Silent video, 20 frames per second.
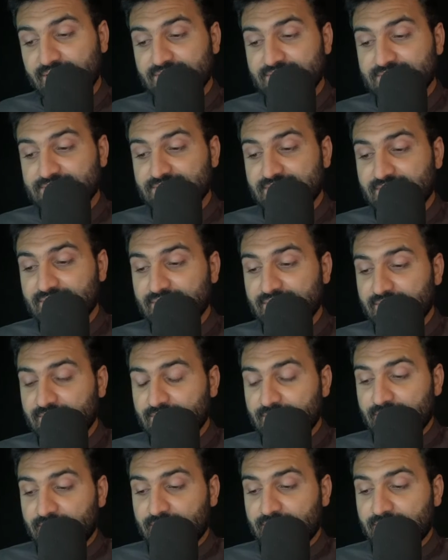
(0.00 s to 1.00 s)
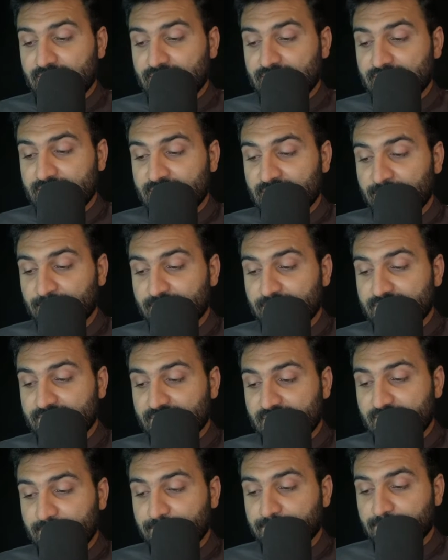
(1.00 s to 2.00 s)
is the number
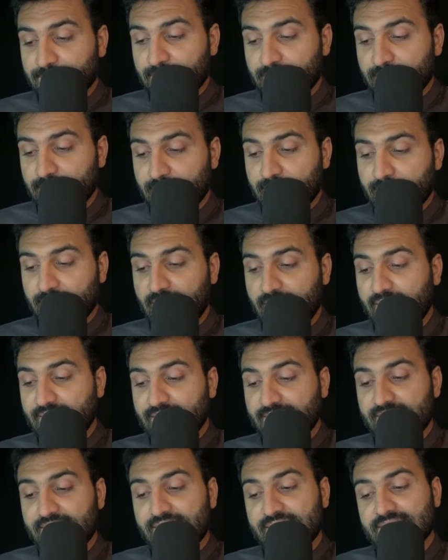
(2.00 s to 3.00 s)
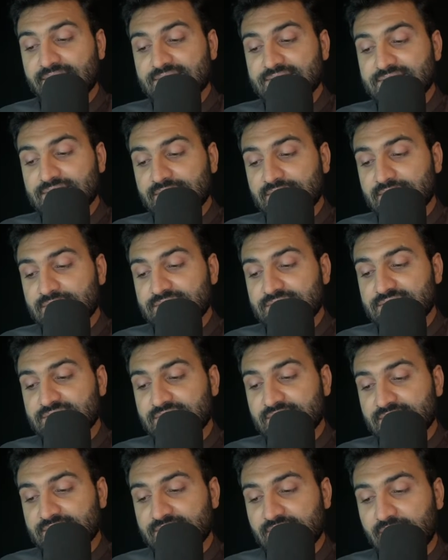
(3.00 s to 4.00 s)
type, and here is the
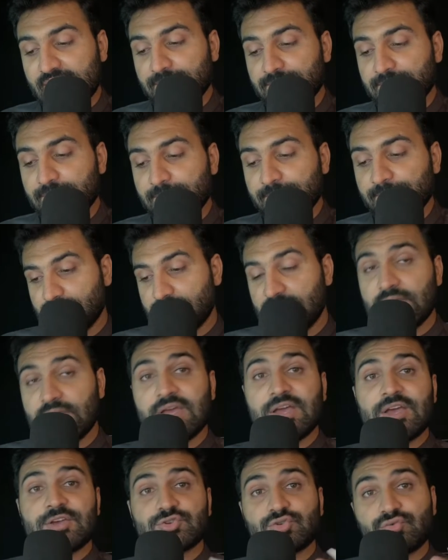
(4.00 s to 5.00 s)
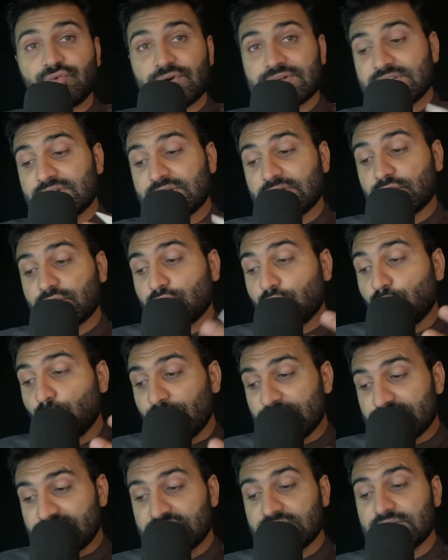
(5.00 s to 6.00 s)
string type. So what
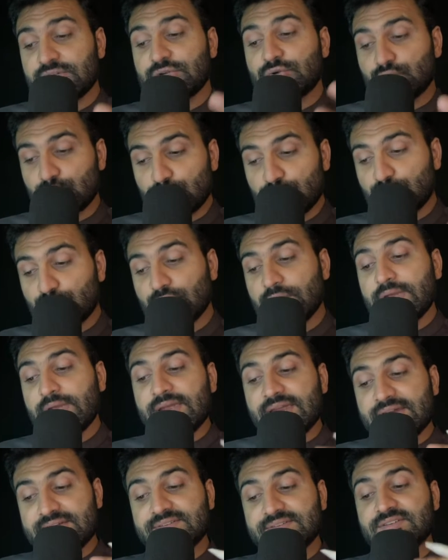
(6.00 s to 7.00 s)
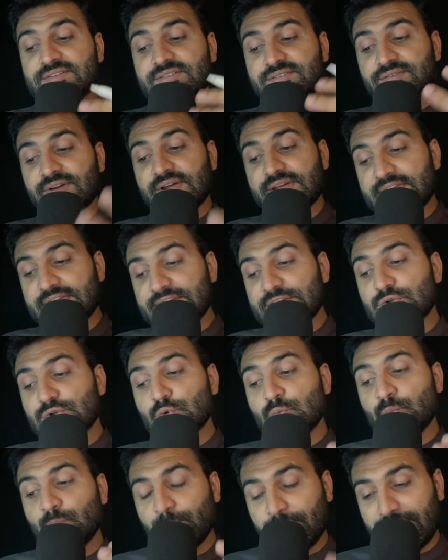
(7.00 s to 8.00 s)
Coercion do, it try
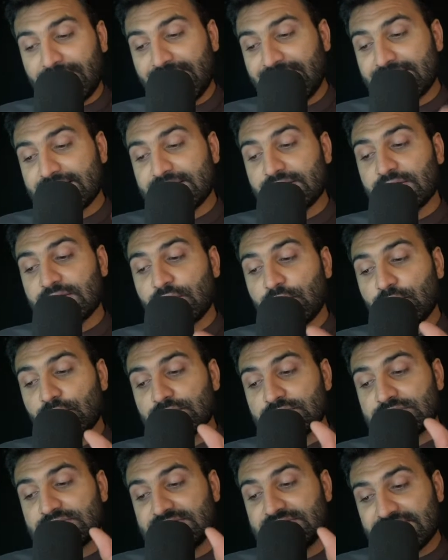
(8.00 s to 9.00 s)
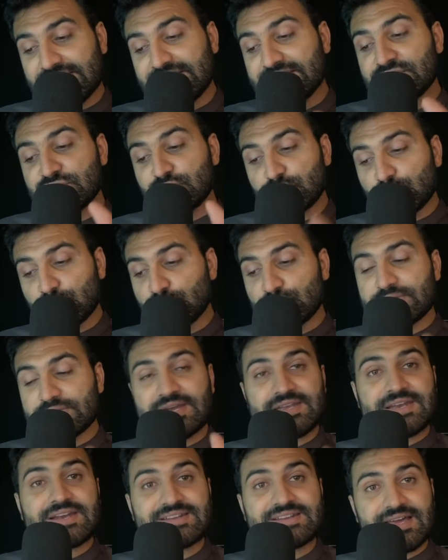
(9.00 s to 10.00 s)
to make these two
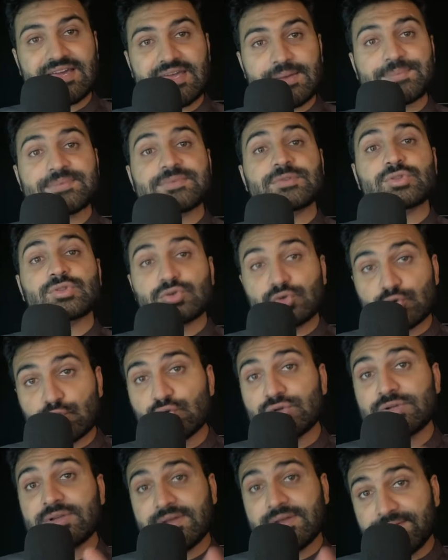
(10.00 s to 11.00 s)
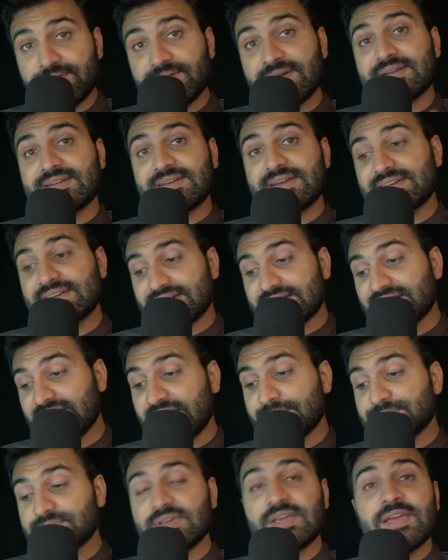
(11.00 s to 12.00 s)
data types, two different data
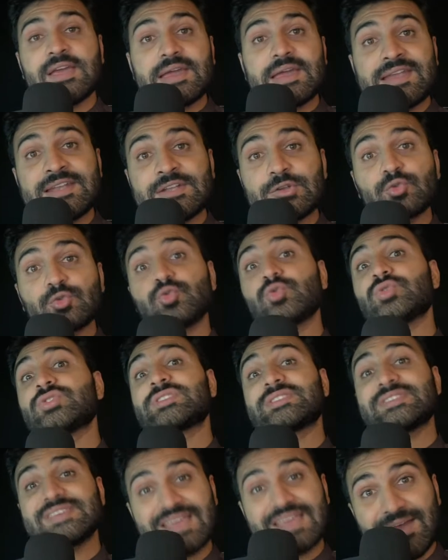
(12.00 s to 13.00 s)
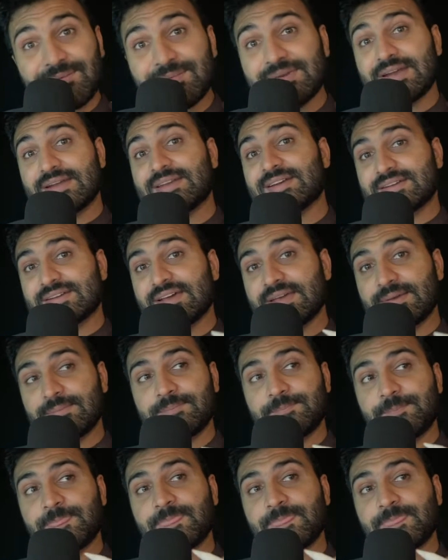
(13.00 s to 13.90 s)
types, into same data type,